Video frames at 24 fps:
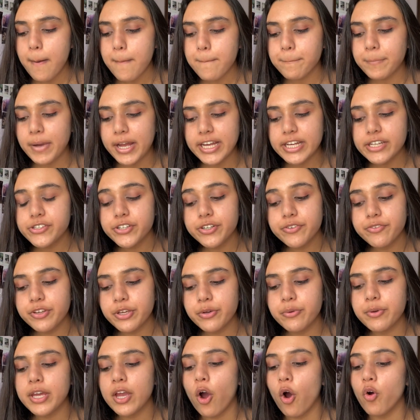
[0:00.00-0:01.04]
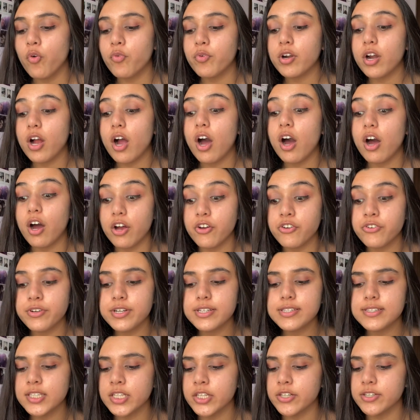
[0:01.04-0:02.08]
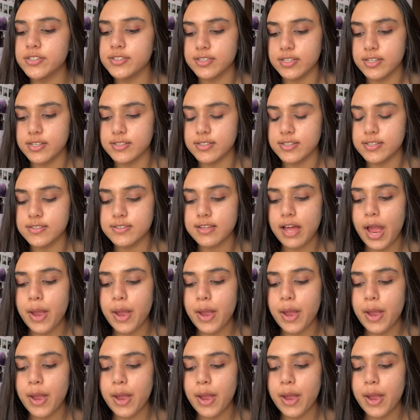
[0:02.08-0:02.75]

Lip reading: By interviewing over 100 senior citizens,